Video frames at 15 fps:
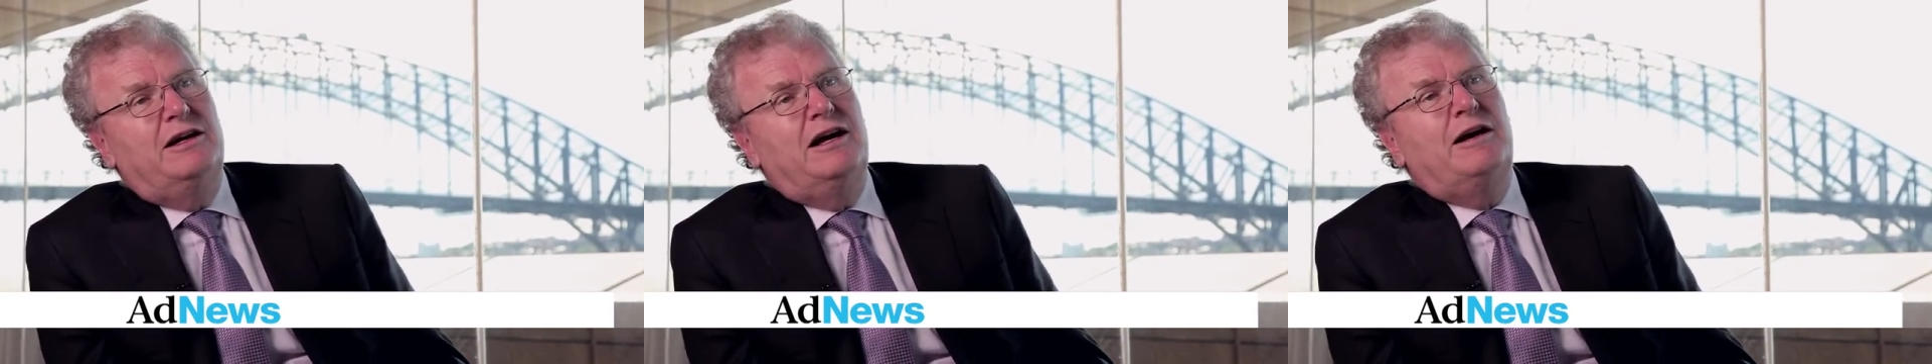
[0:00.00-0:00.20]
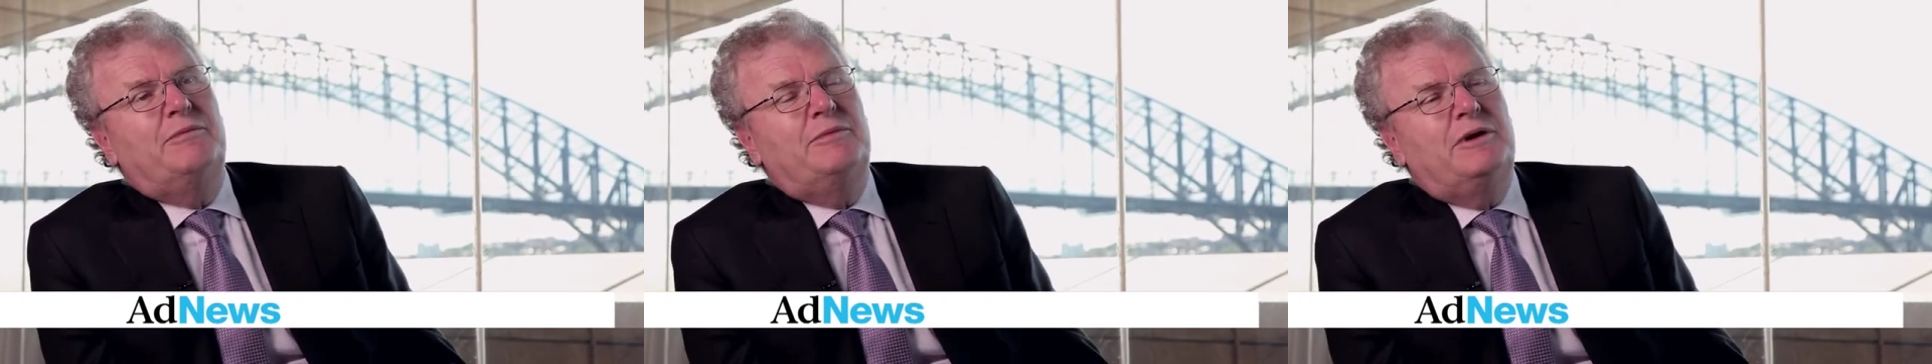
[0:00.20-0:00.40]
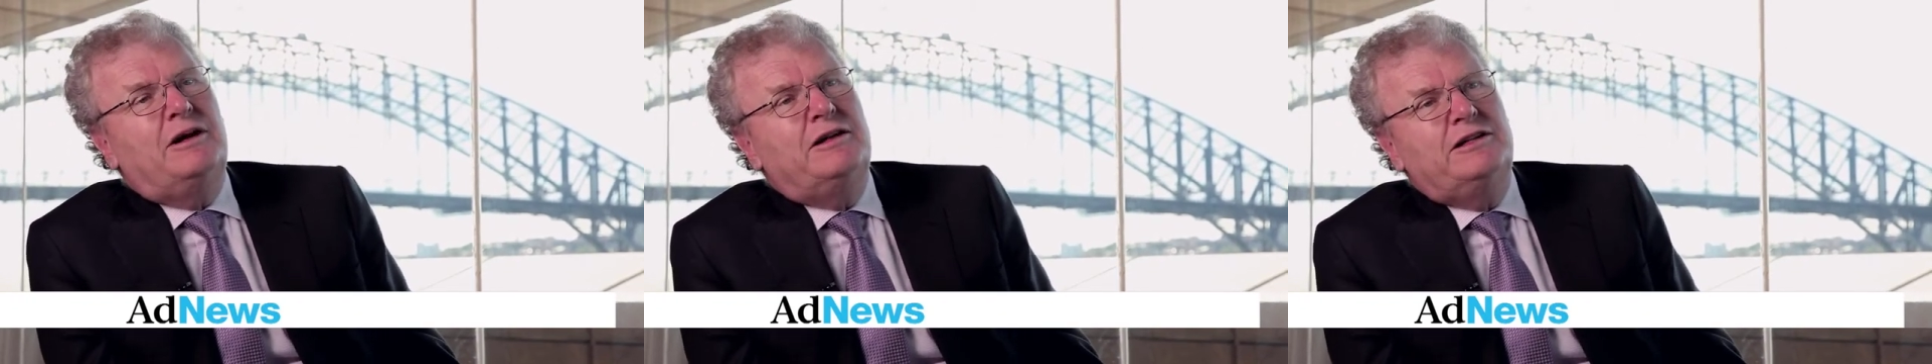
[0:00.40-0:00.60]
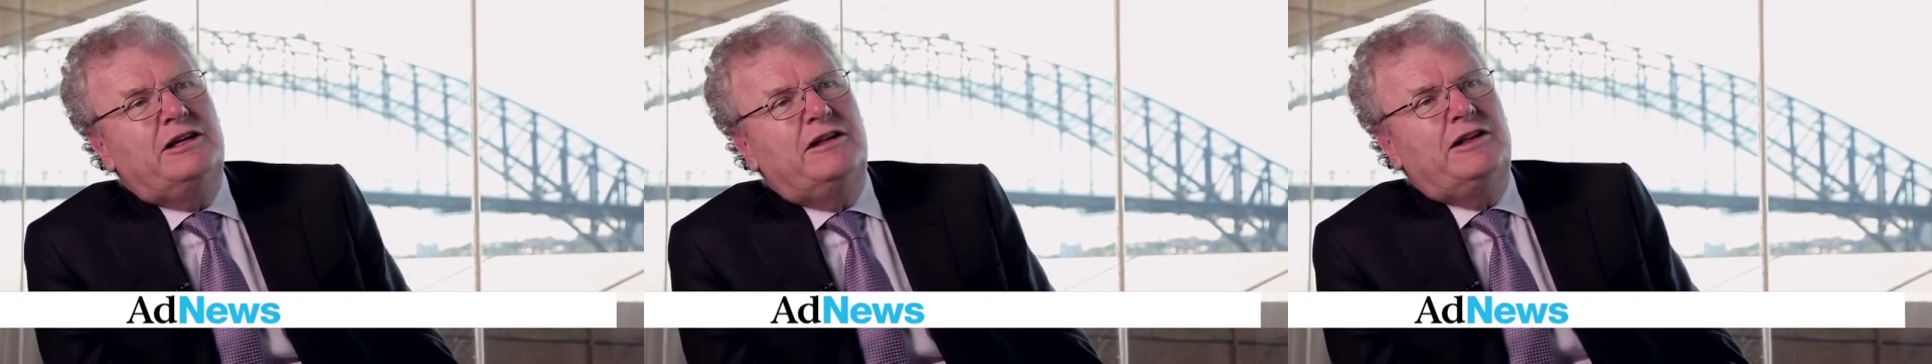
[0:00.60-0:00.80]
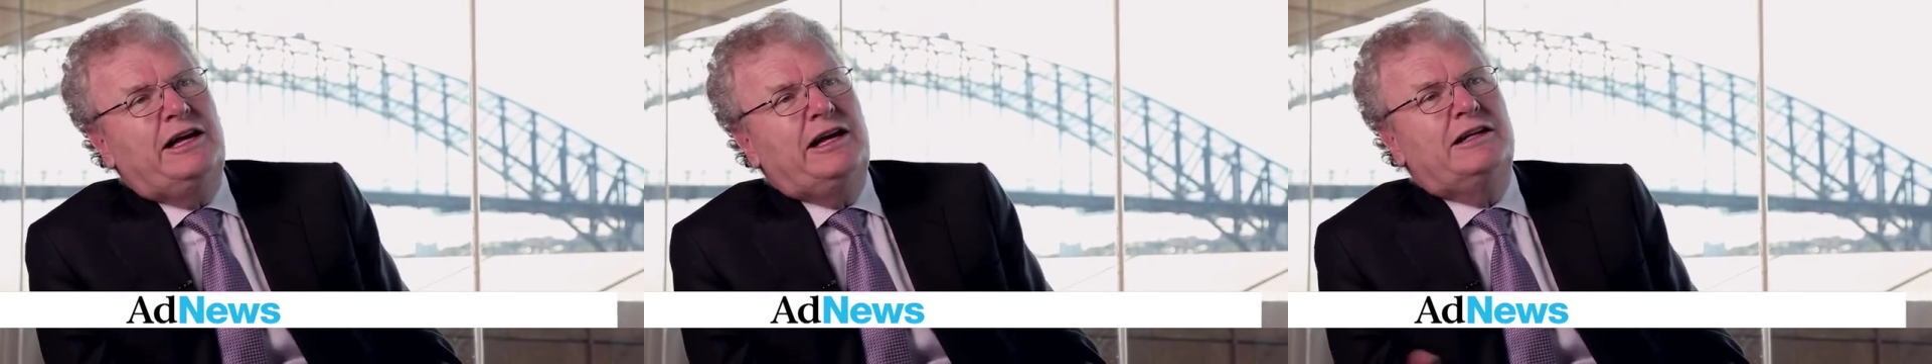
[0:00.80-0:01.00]
Uh, on the
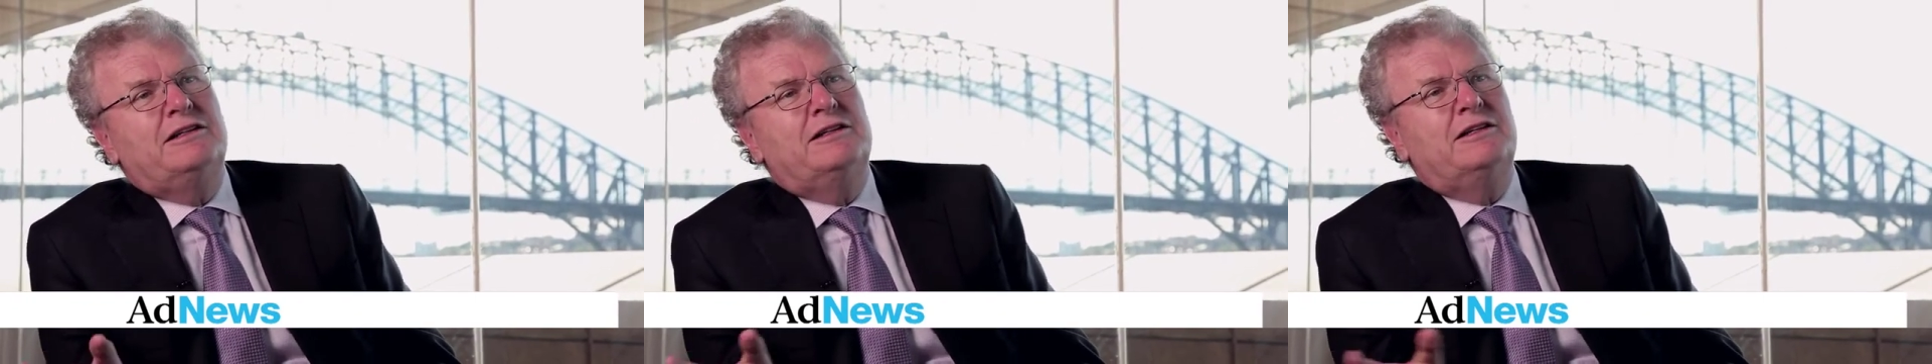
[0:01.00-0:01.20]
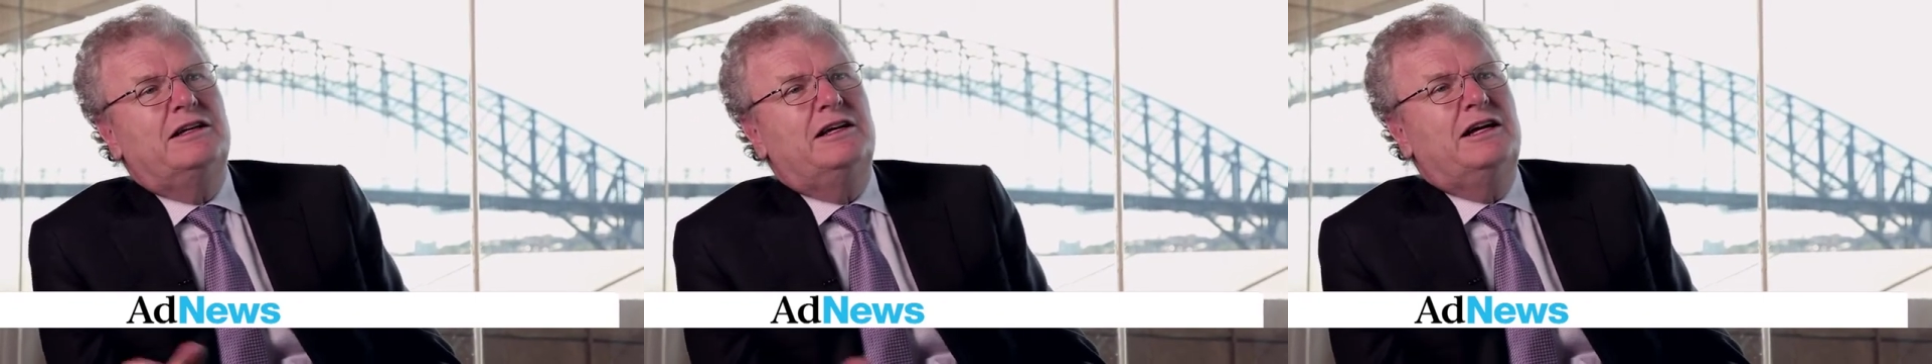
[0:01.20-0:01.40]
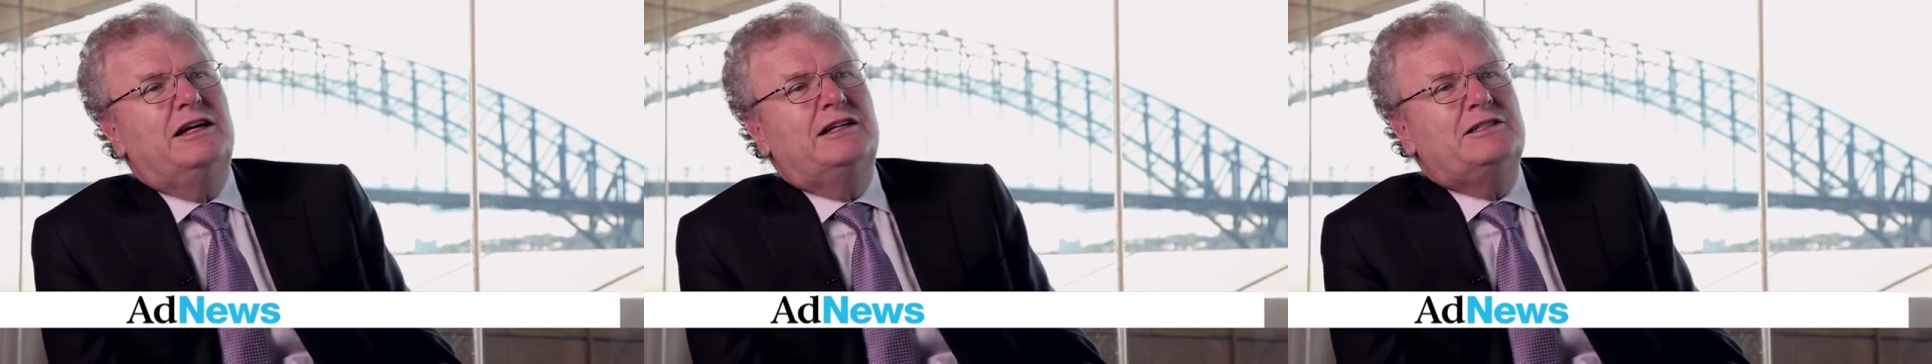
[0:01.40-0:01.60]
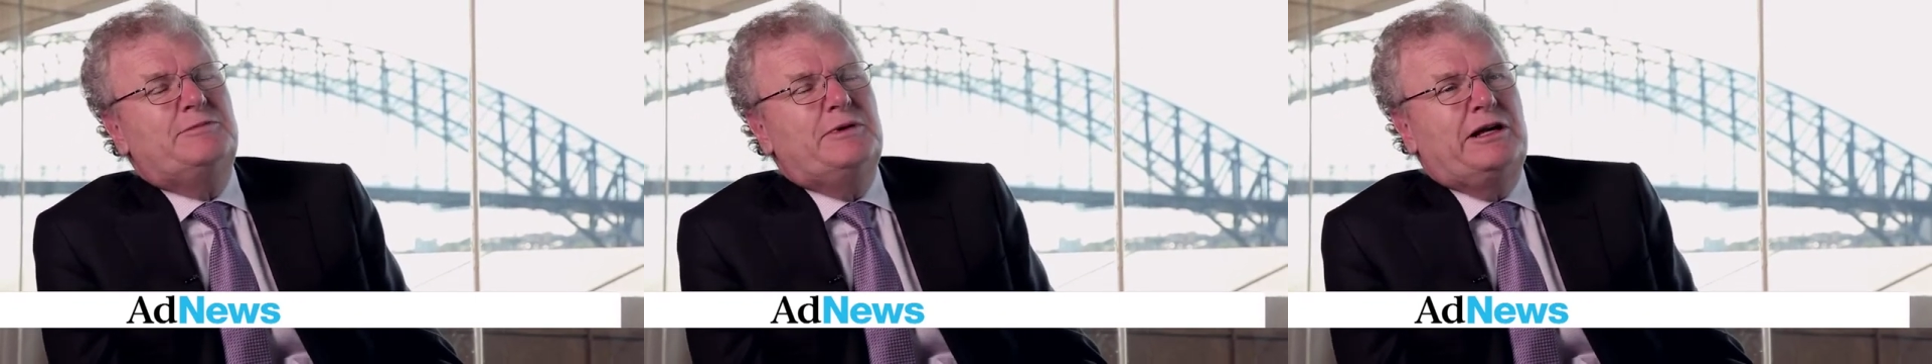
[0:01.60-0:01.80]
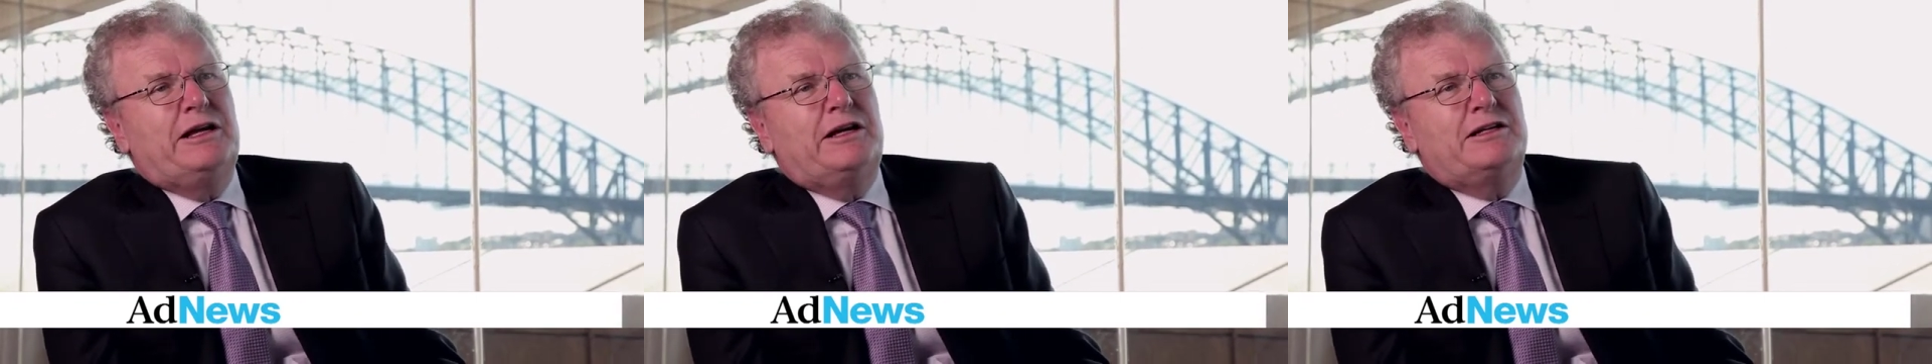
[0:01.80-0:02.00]
other hand,
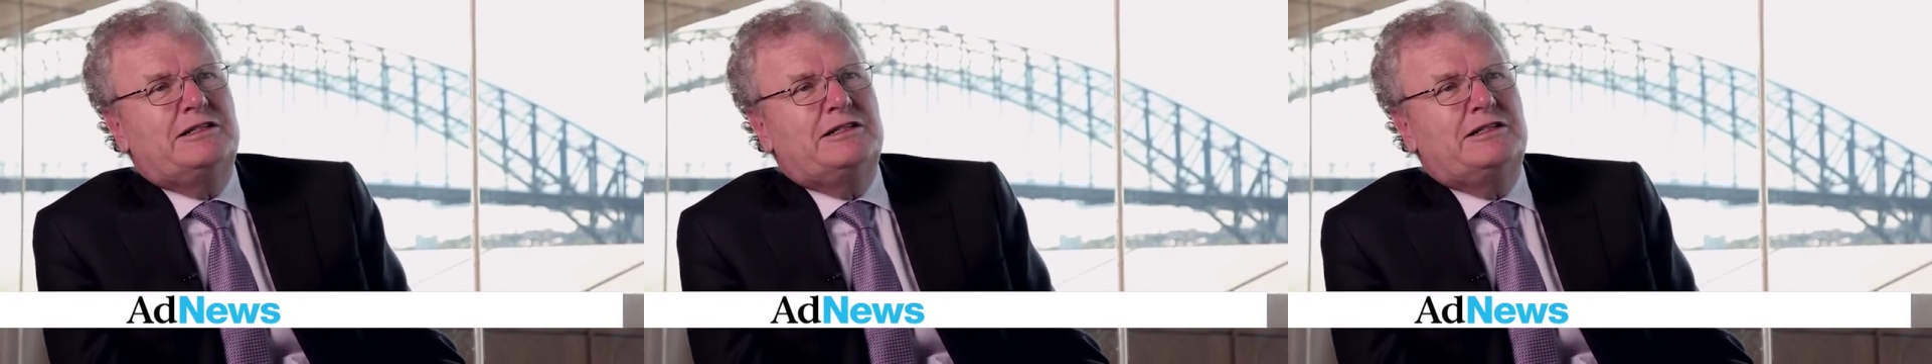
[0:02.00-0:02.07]
speaking